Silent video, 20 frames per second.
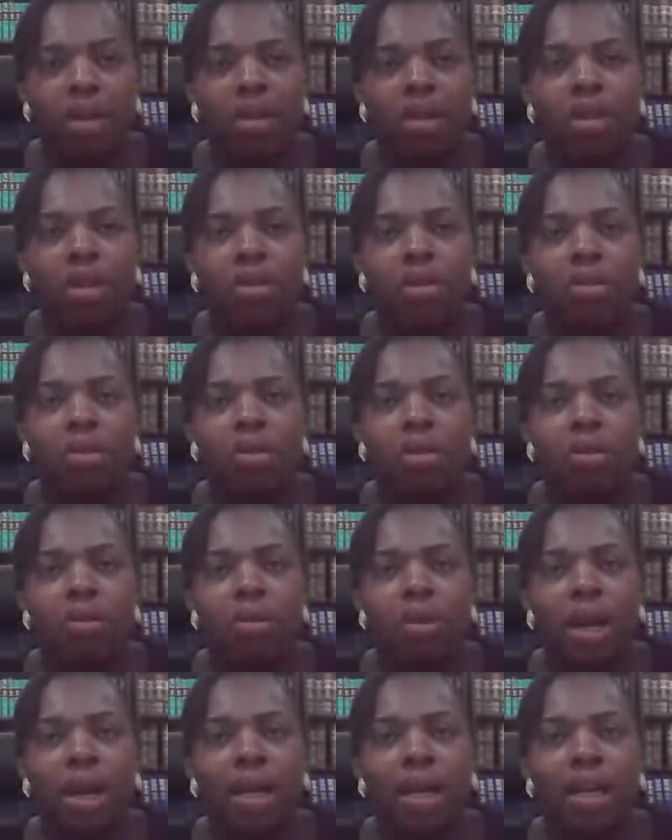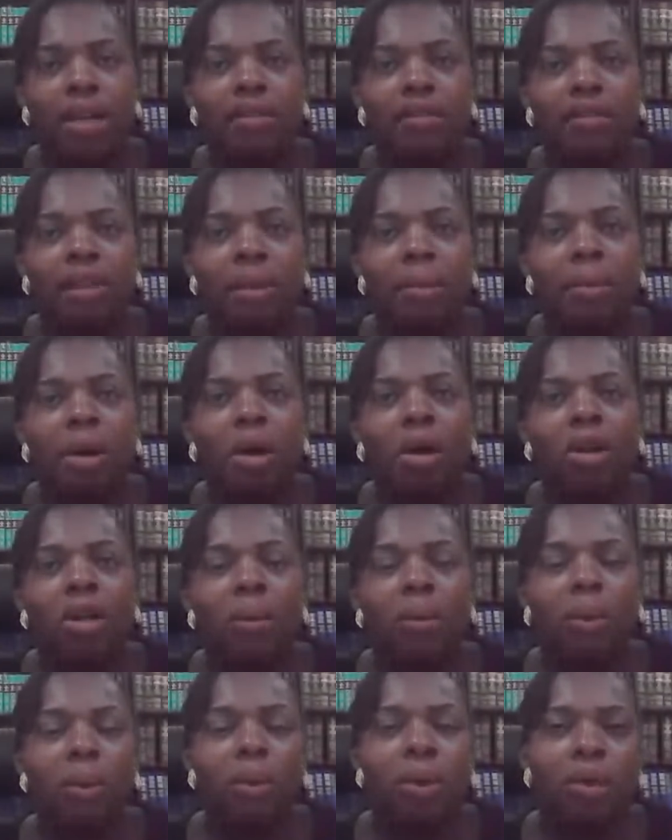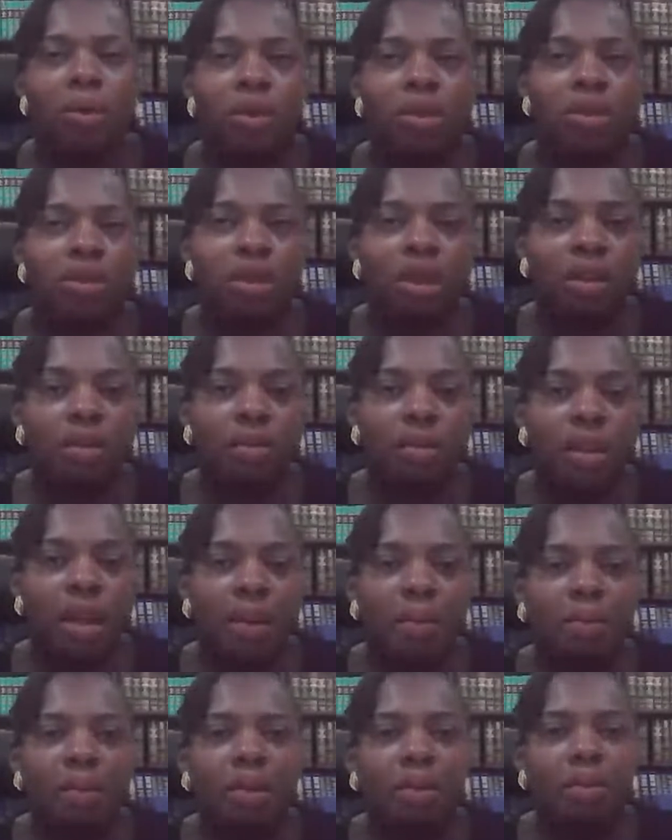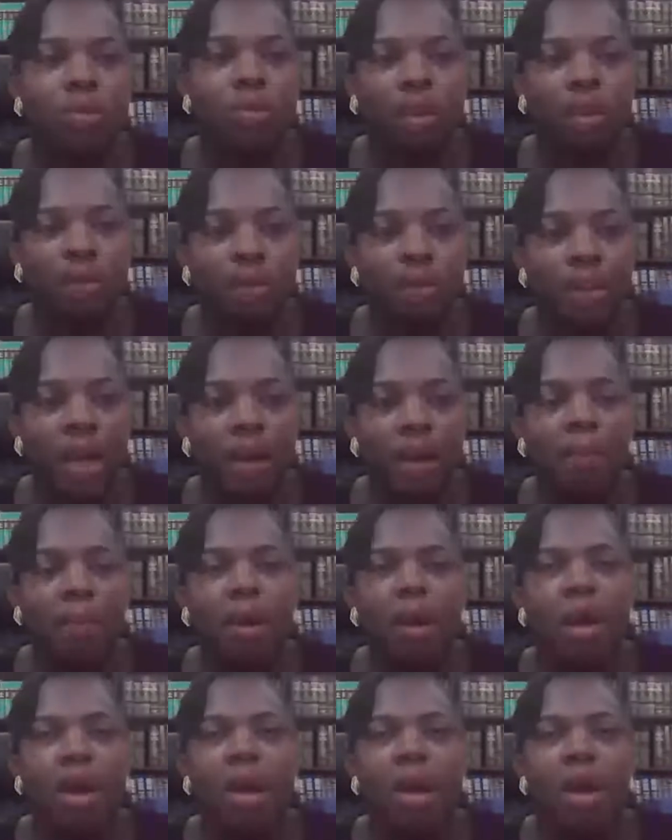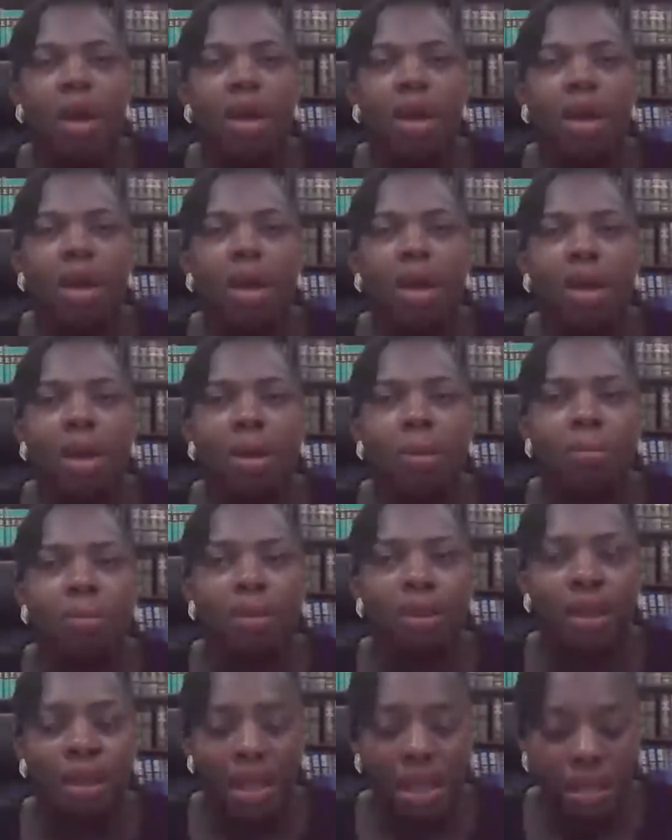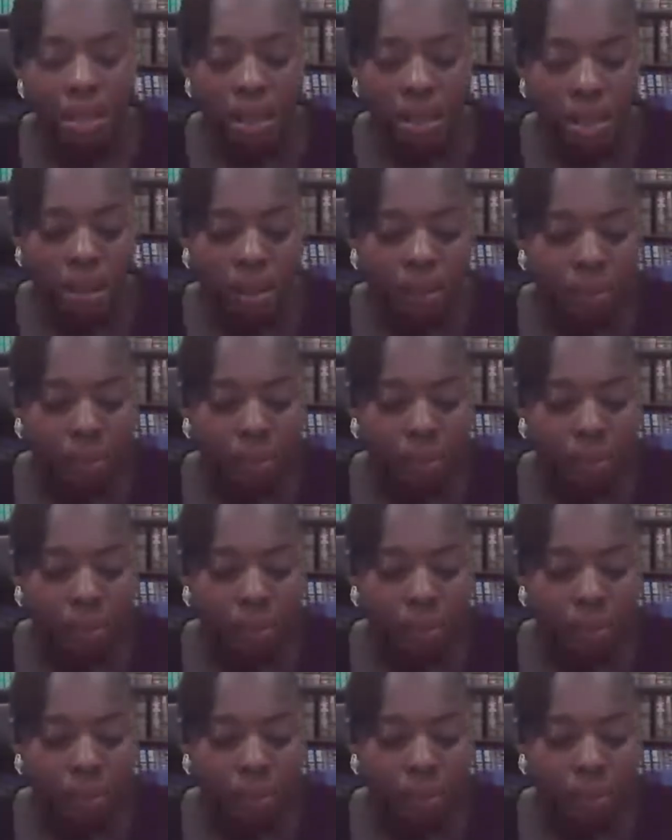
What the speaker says: You know, you will not give them all the people you want to give them. You will give them things.